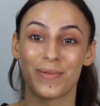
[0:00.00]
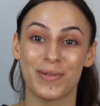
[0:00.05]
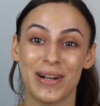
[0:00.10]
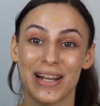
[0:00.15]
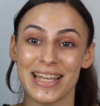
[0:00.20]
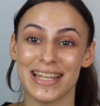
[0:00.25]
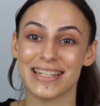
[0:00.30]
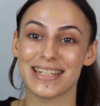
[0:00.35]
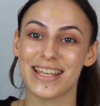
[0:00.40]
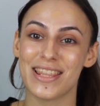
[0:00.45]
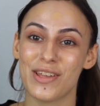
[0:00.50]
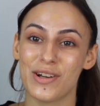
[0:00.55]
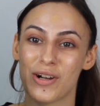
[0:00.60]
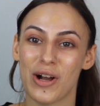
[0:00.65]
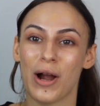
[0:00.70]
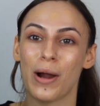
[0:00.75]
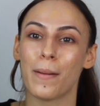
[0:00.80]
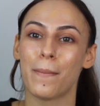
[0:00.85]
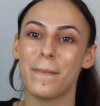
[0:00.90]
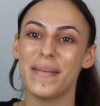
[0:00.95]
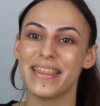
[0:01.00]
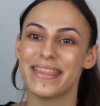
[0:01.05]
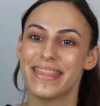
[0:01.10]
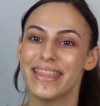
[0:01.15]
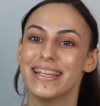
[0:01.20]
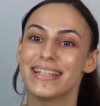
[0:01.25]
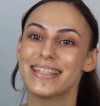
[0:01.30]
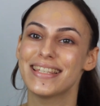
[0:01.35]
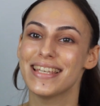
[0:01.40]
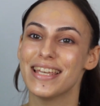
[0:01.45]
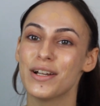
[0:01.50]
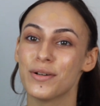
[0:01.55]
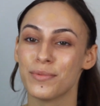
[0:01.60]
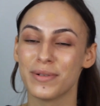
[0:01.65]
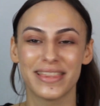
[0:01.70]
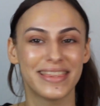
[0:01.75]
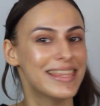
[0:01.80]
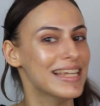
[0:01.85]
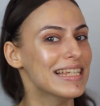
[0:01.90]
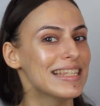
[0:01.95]
bring it to the carpet this year
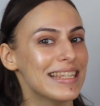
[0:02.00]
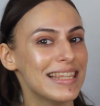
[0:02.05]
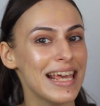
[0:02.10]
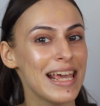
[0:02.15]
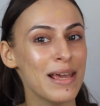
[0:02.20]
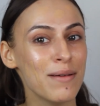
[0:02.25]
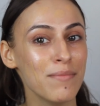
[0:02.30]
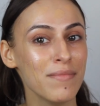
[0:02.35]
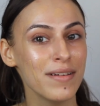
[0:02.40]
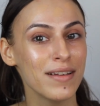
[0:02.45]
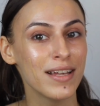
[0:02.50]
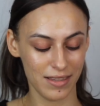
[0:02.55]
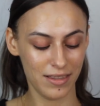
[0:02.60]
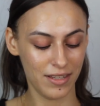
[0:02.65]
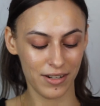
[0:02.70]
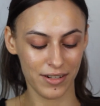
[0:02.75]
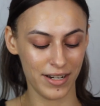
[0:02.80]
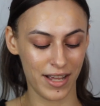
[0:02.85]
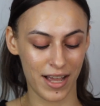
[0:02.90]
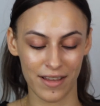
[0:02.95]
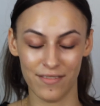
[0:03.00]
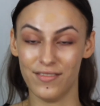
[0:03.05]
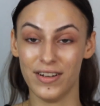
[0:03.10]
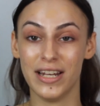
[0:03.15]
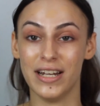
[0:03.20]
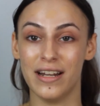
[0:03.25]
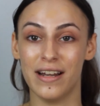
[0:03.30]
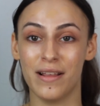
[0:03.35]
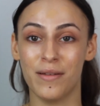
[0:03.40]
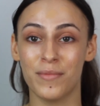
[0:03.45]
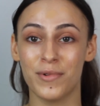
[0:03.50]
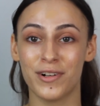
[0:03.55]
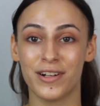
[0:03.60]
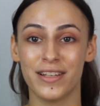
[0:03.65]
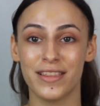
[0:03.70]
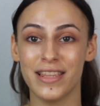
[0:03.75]
with this theme, they're not invited anymore.